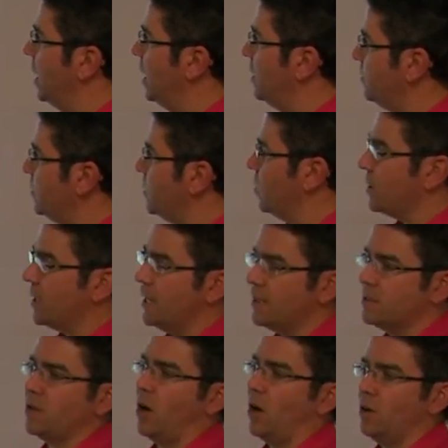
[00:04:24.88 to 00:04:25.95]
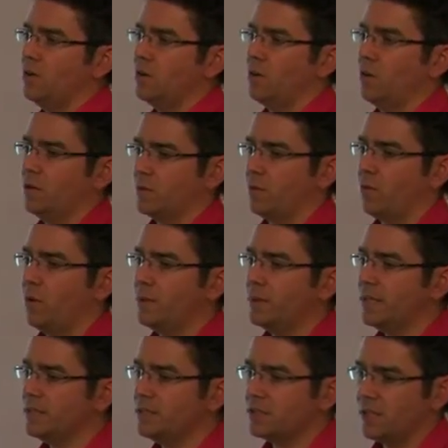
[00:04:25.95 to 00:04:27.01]
If you're looking to own a lot of
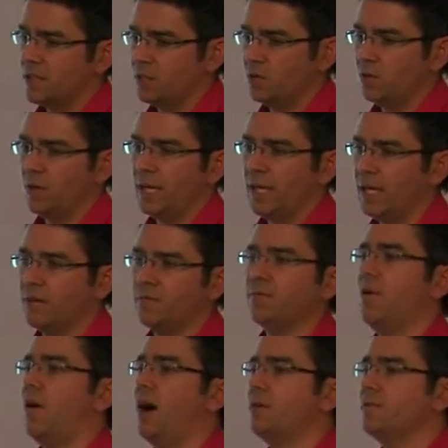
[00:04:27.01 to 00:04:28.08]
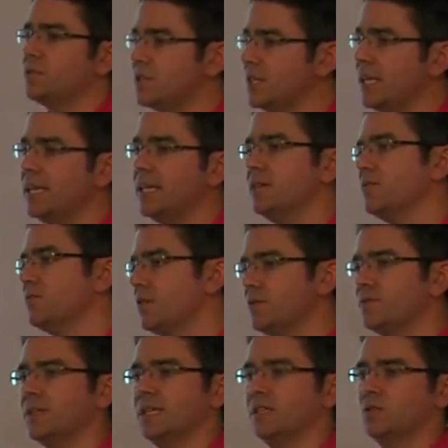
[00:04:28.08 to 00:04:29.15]
properties, so you're looking at 5, 10,
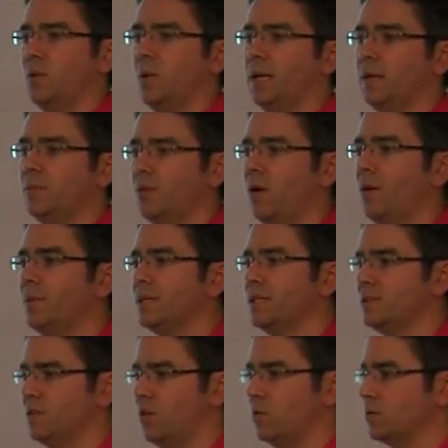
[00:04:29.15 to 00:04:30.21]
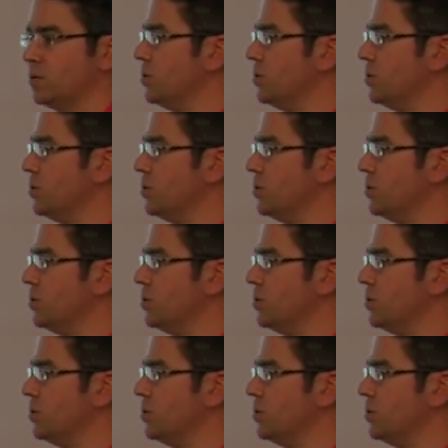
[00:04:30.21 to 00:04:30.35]
15, 20 properties long